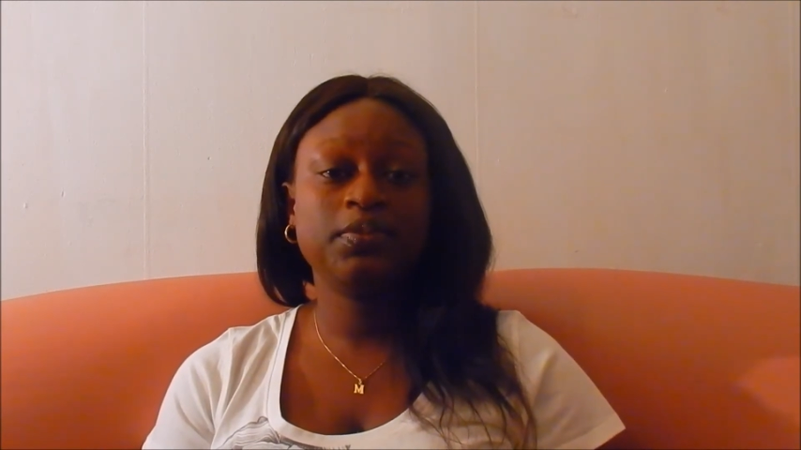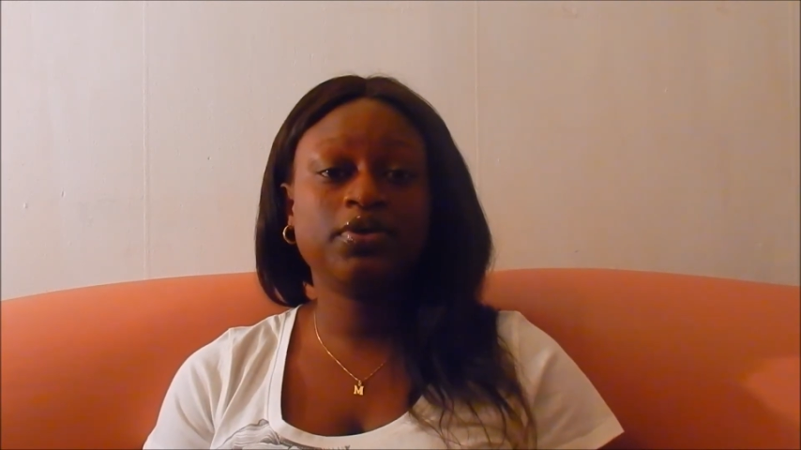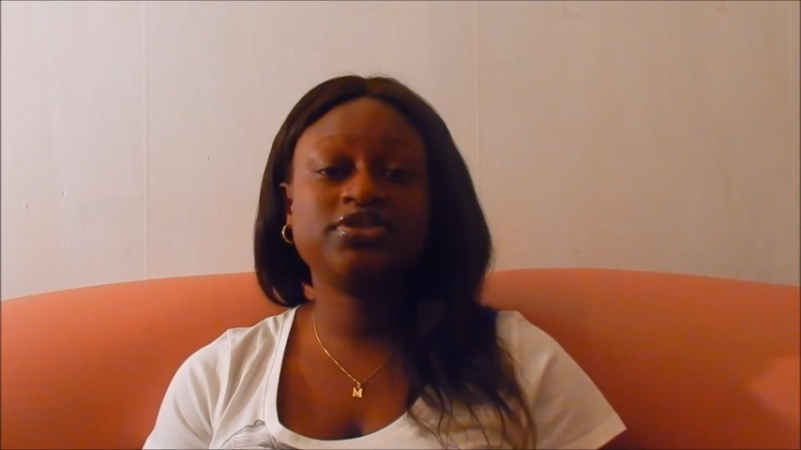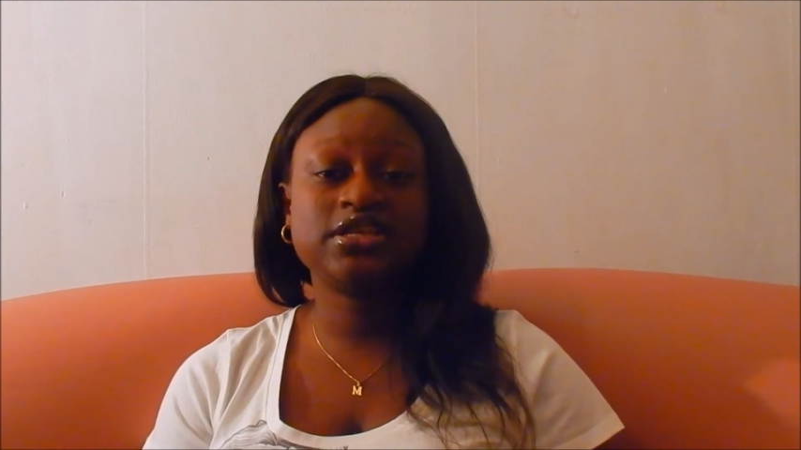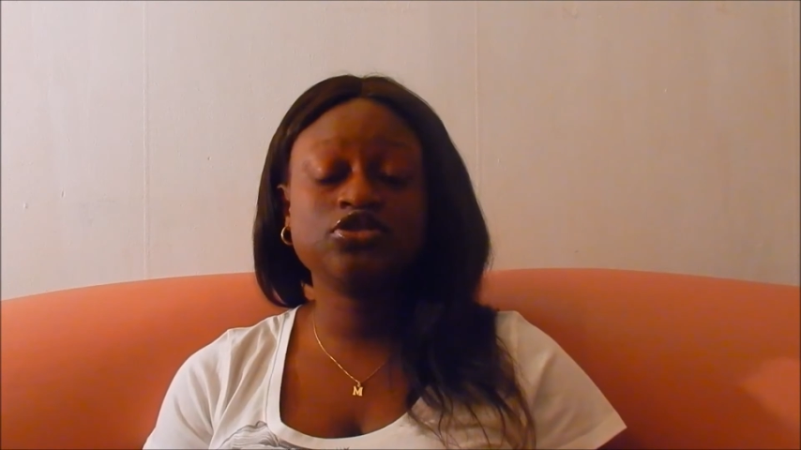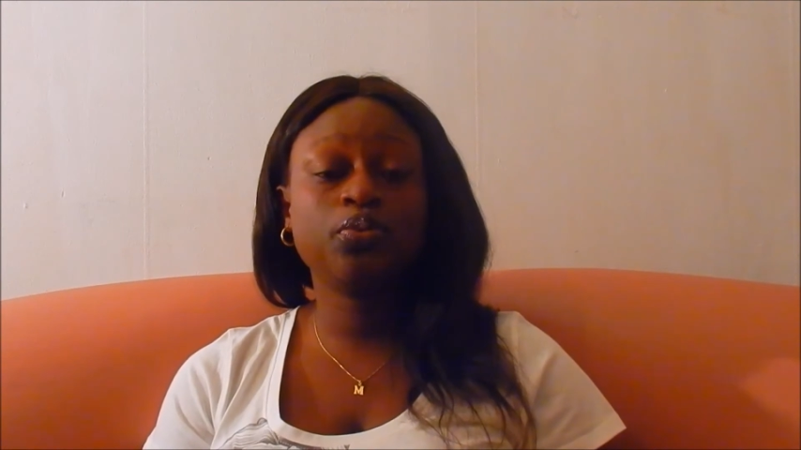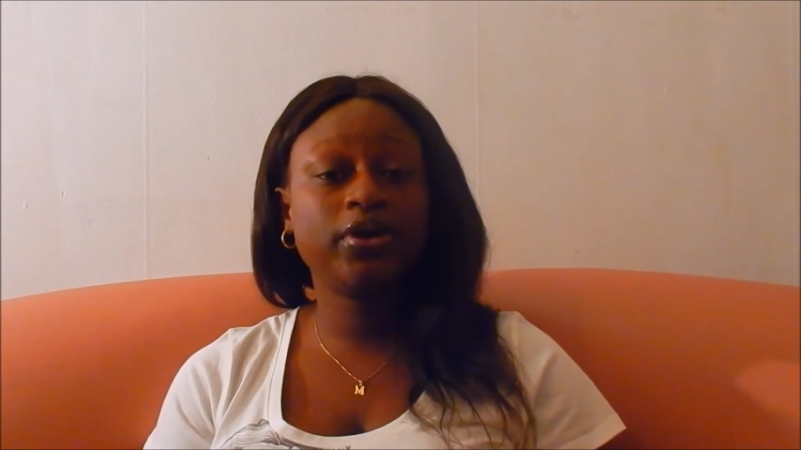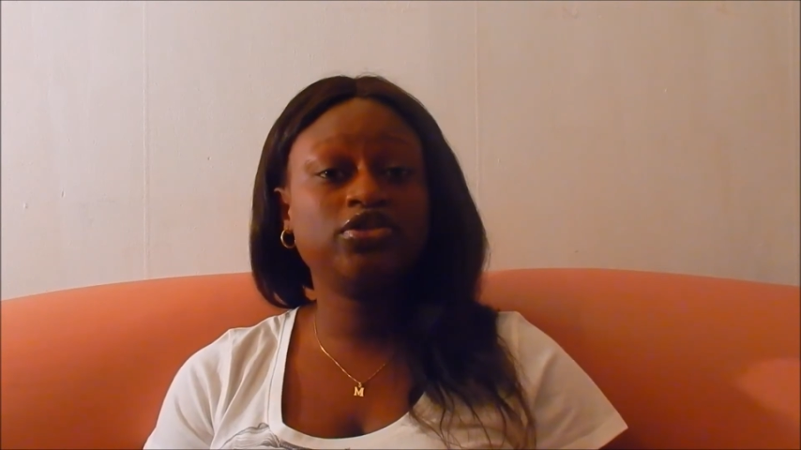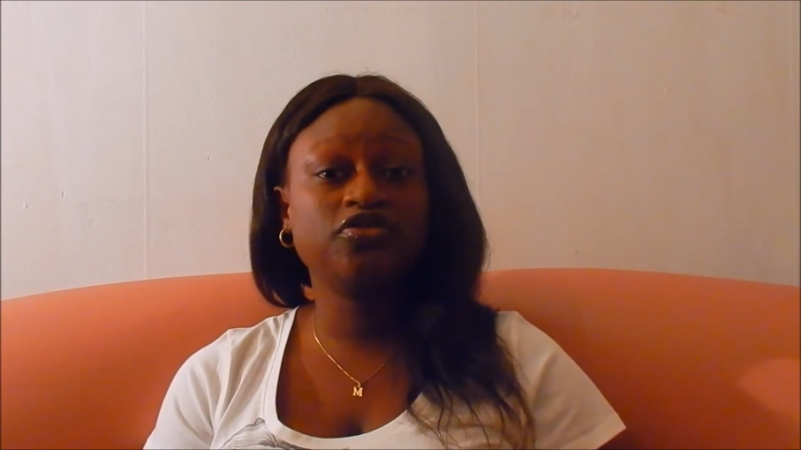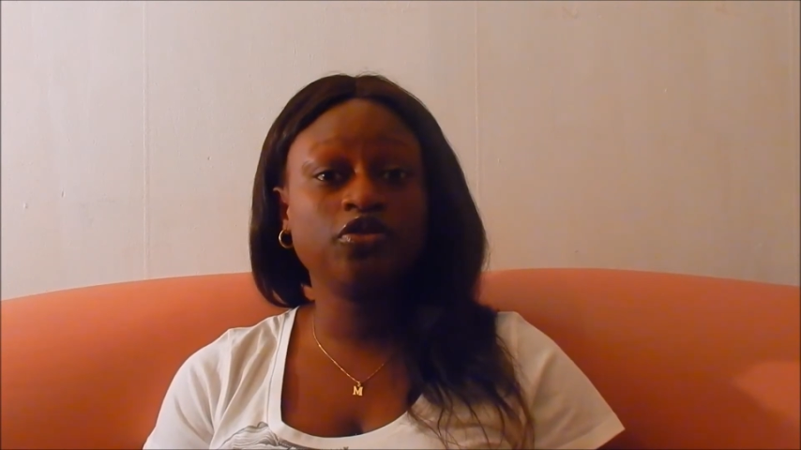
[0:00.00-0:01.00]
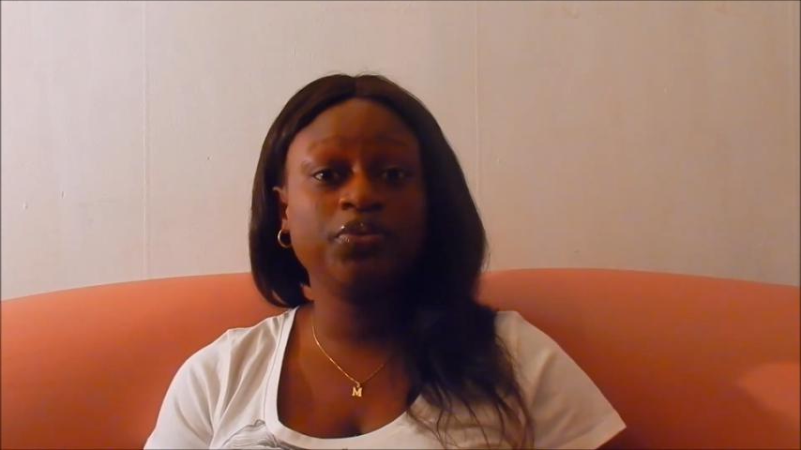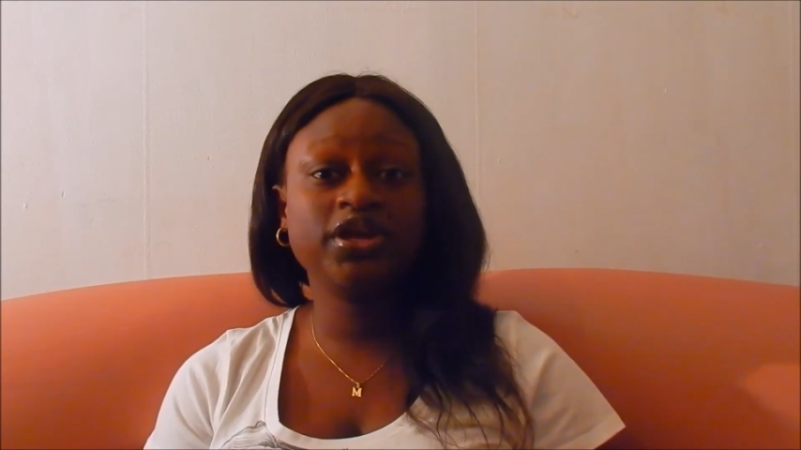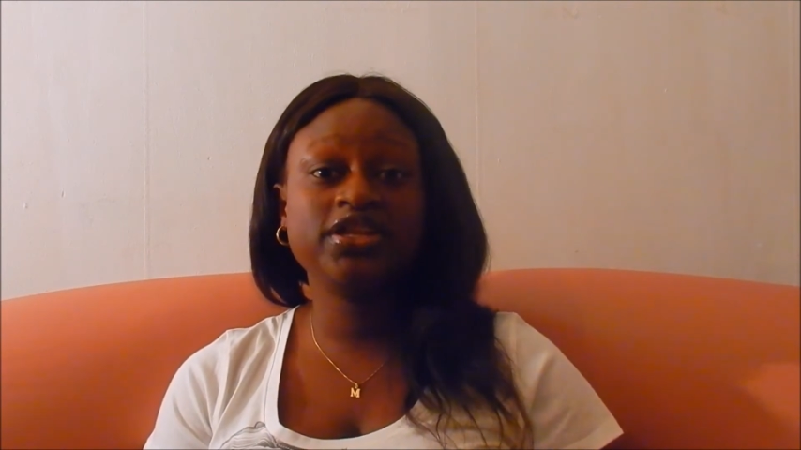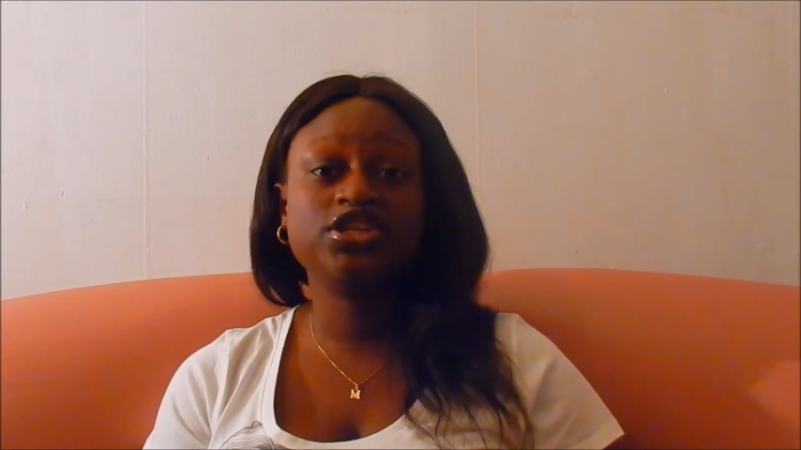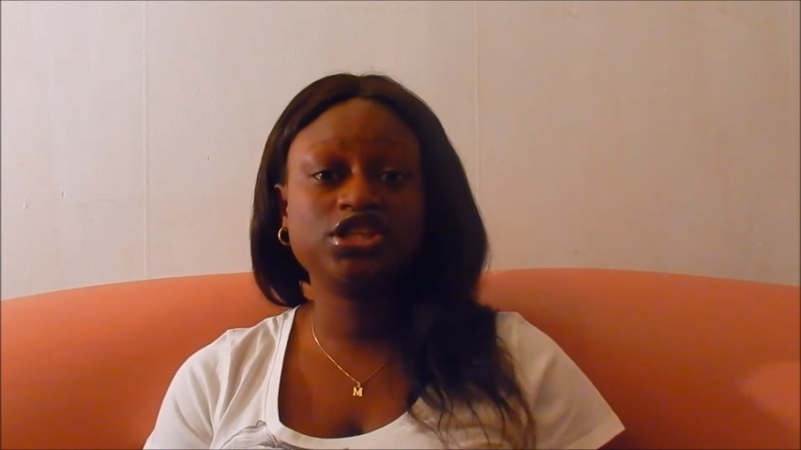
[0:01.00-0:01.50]
because there's no point of you
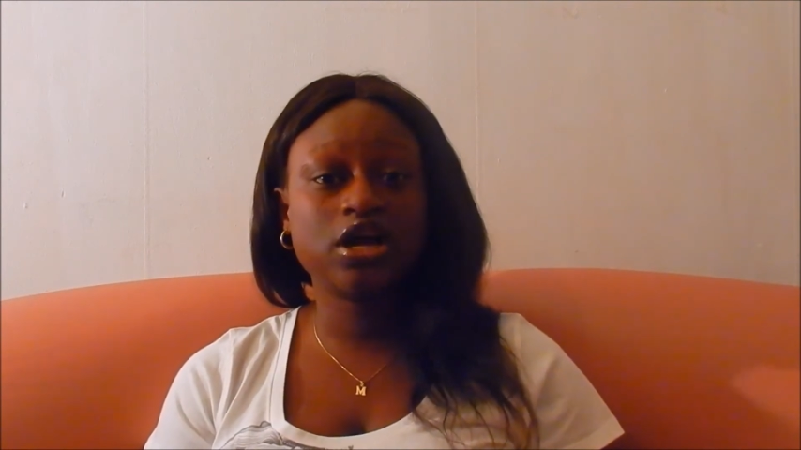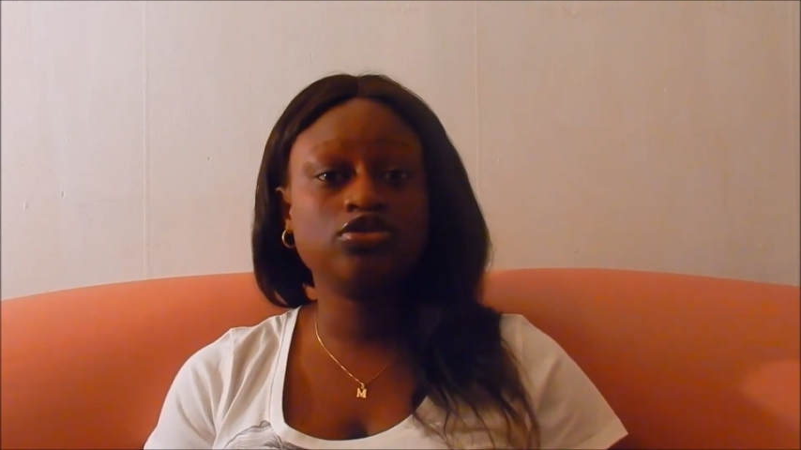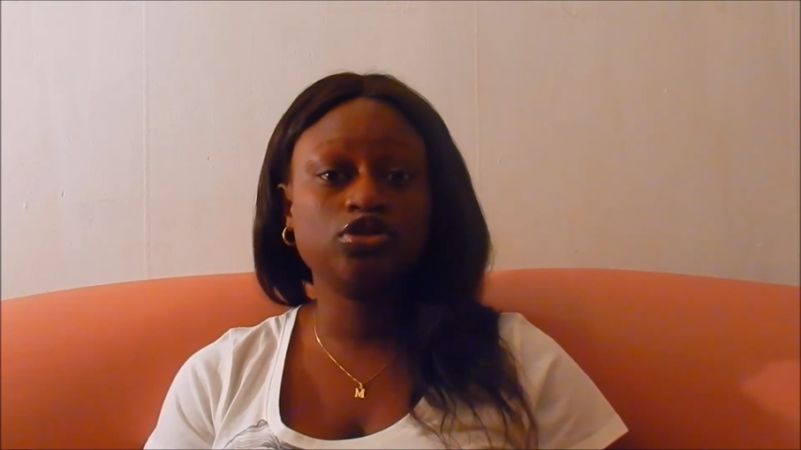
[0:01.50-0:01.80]
bringing a child